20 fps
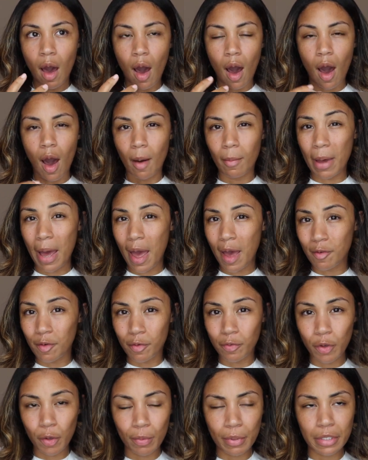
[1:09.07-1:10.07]
Um, I have
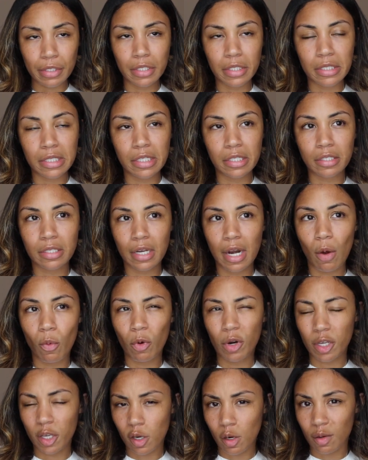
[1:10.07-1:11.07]
a few businesses that I
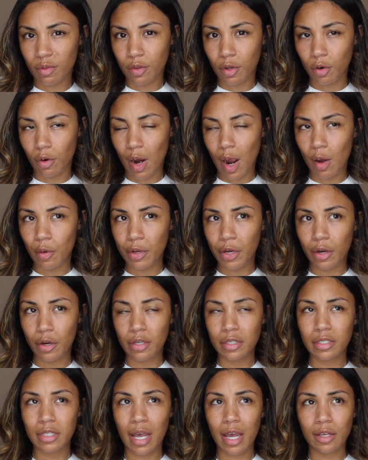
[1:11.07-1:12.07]
want to get off the ground here
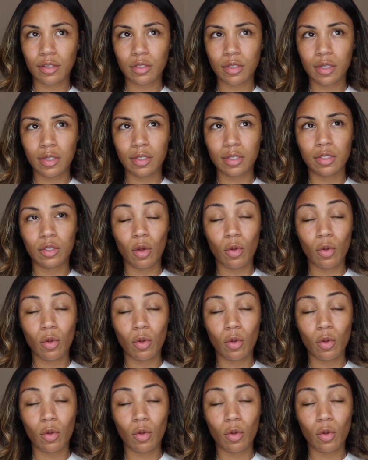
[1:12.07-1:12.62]
in Texas.